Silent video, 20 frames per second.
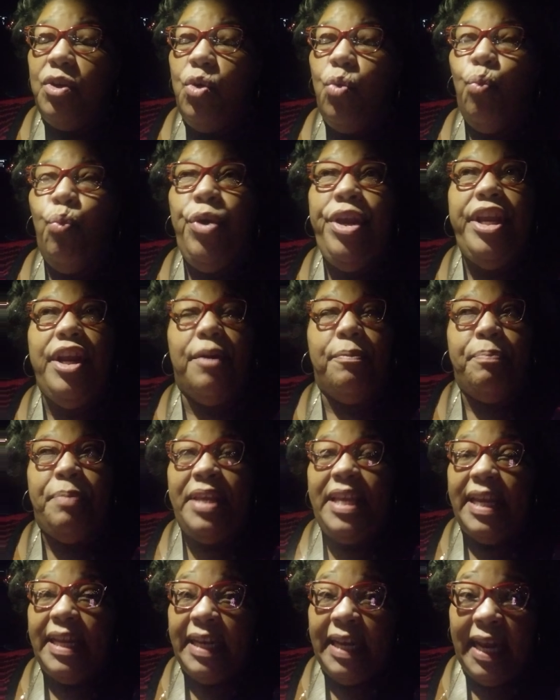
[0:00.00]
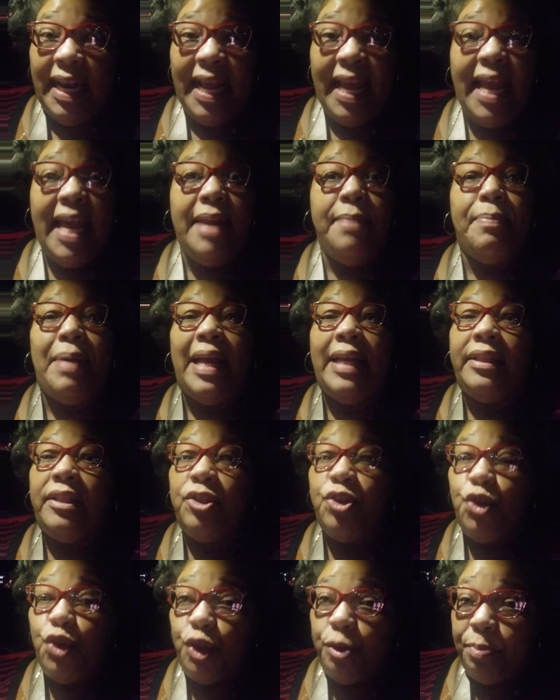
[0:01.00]
we are being led by the
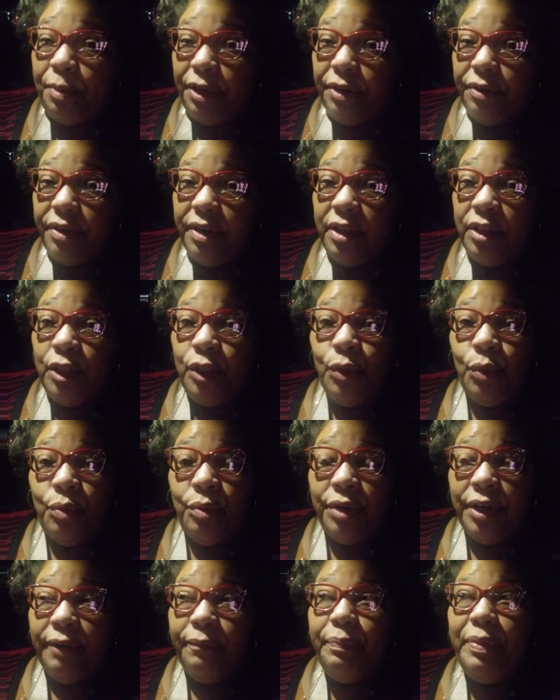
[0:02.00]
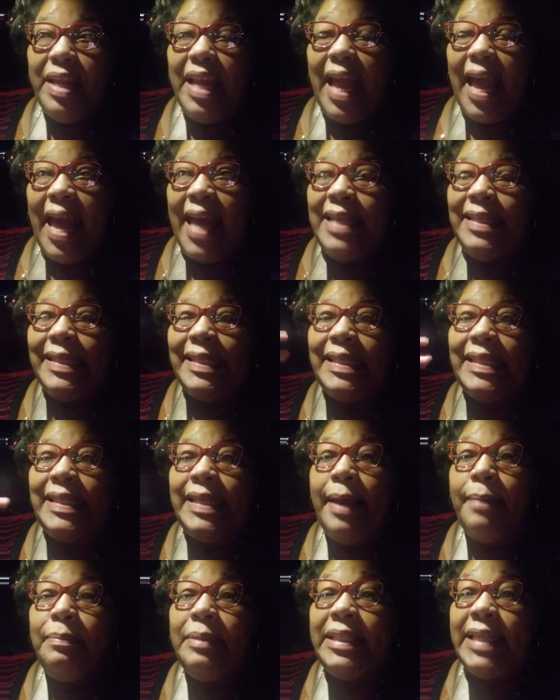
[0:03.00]
Spirit of the Lord. And
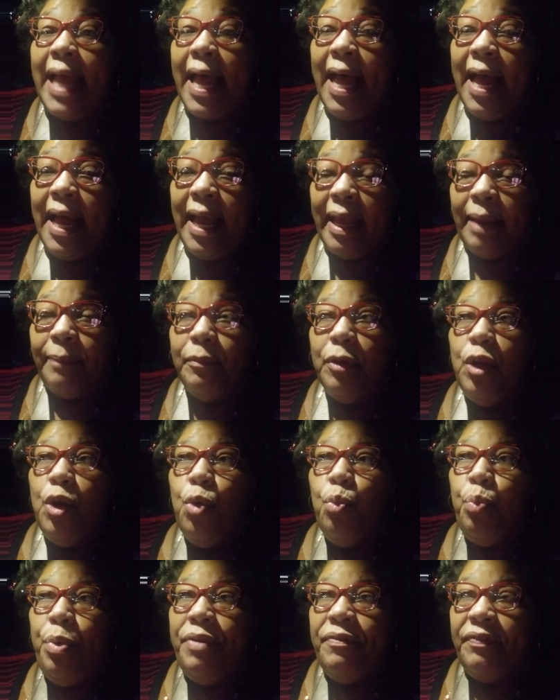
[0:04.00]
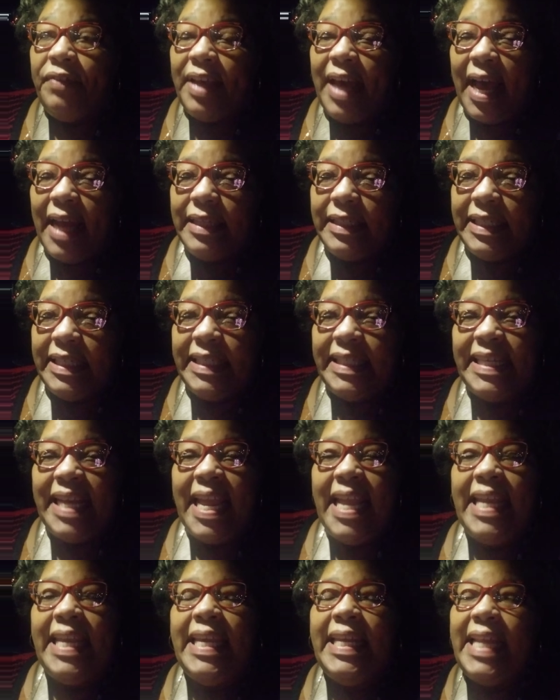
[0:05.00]
sometime we've got to
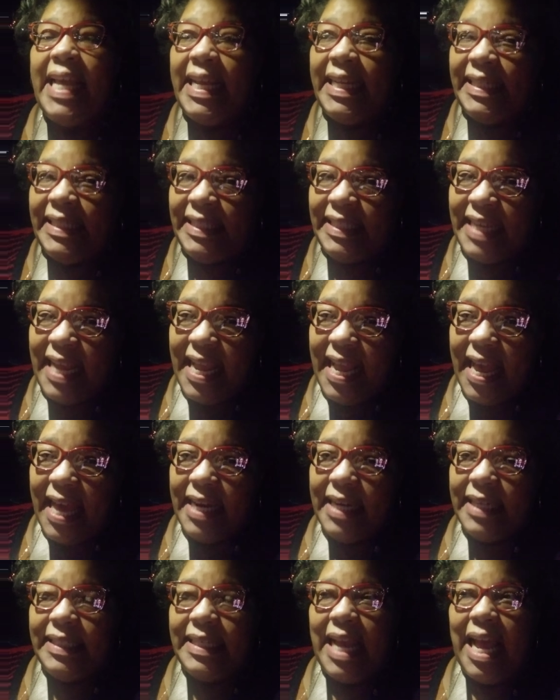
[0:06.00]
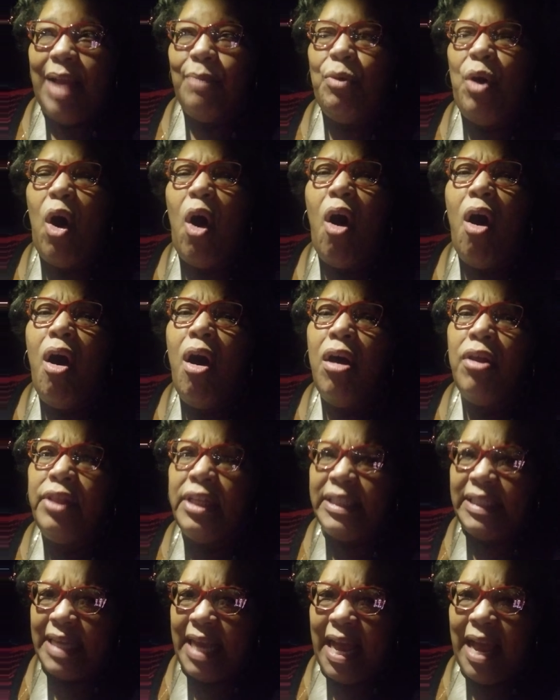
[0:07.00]
take it a day at a time. Well, all
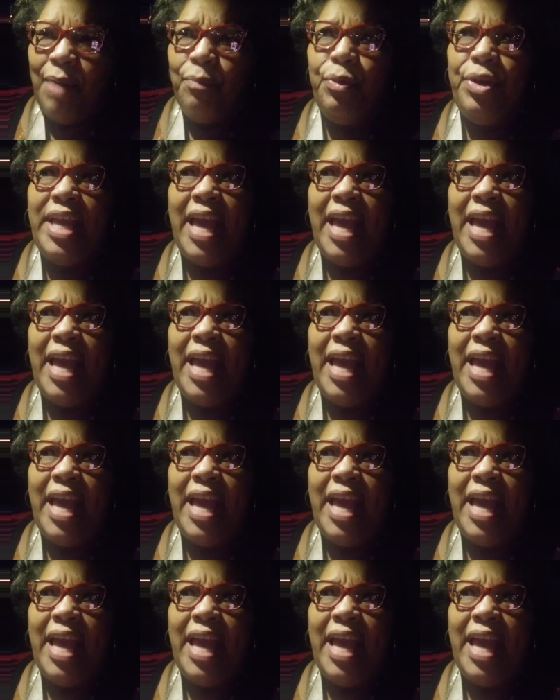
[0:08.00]
the time. We